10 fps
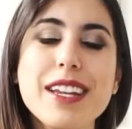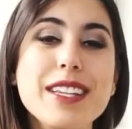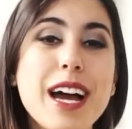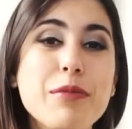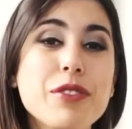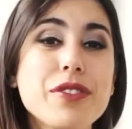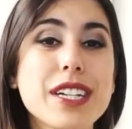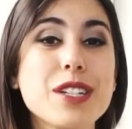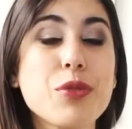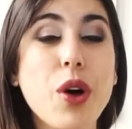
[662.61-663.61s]
Now
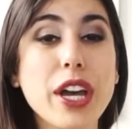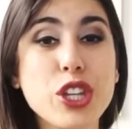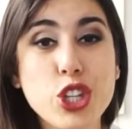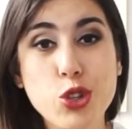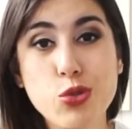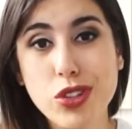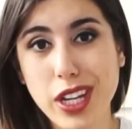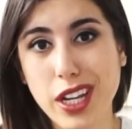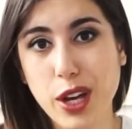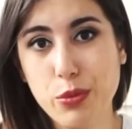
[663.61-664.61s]
moving into why you
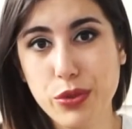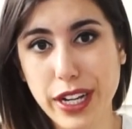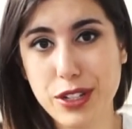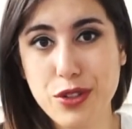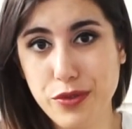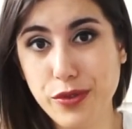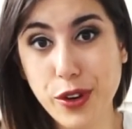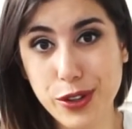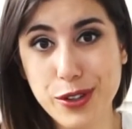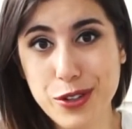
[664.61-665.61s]
need a brand
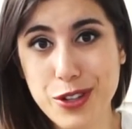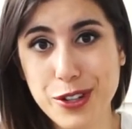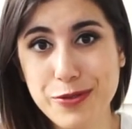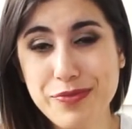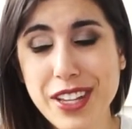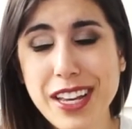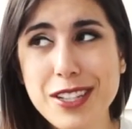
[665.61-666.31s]
photo shoot.